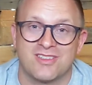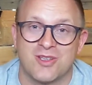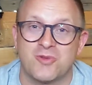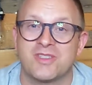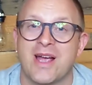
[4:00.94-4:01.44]

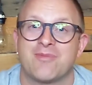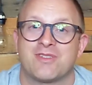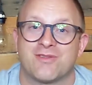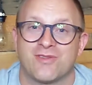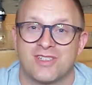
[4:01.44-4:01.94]
those types
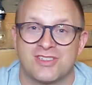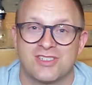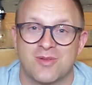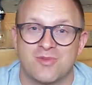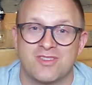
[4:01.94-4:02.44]
of
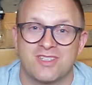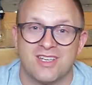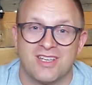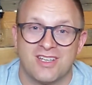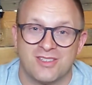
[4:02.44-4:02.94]
friendships,
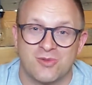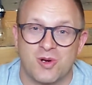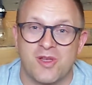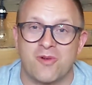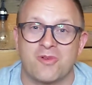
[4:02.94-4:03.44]
to
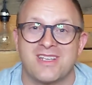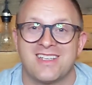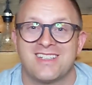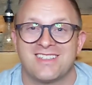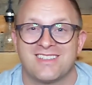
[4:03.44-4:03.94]
where that
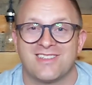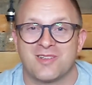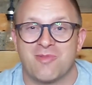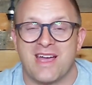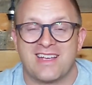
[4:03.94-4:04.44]
we can
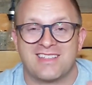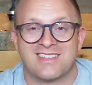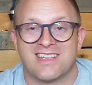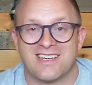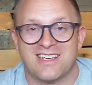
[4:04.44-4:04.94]
look back and
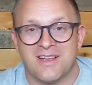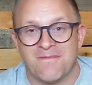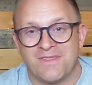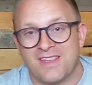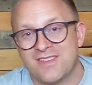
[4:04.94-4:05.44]
say
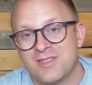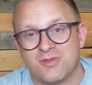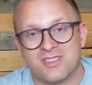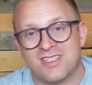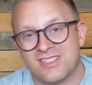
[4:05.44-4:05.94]
that this
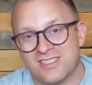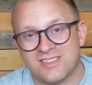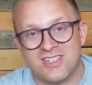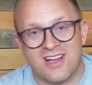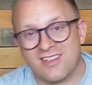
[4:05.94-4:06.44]
was a
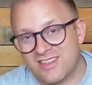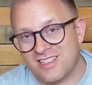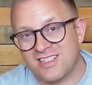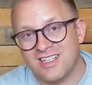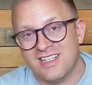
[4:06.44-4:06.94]

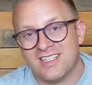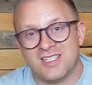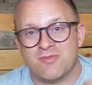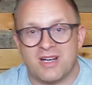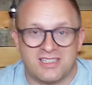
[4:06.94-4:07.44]
Jonathan
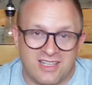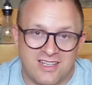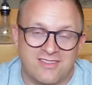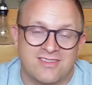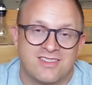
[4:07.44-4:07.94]
in my
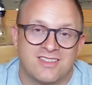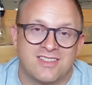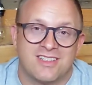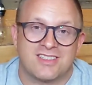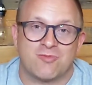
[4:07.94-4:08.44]
life,
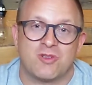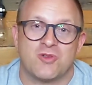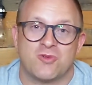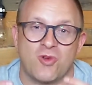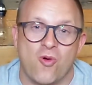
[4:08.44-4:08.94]
someone
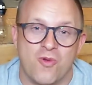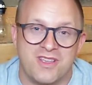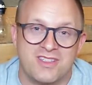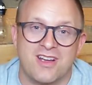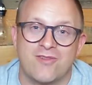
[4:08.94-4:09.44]
who was
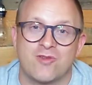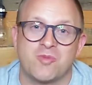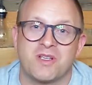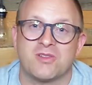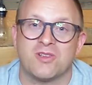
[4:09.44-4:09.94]
always there for
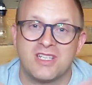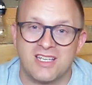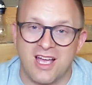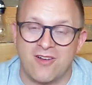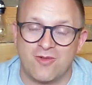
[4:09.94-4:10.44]
me,
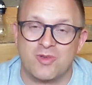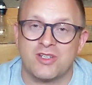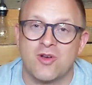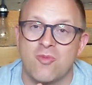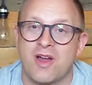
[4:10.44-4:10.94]
looking out for me,
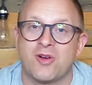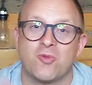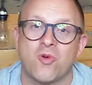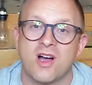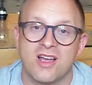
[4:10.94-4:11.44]
no matter
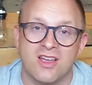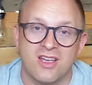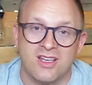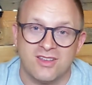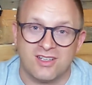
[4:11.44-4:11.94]
what
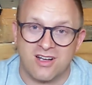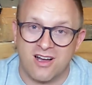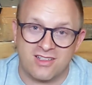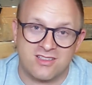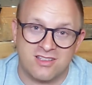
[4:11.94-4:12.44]
the
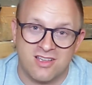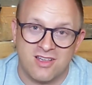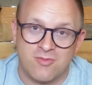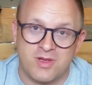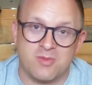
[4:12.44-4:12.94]
cost
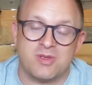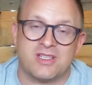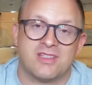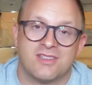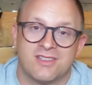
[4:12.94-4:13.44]
may be.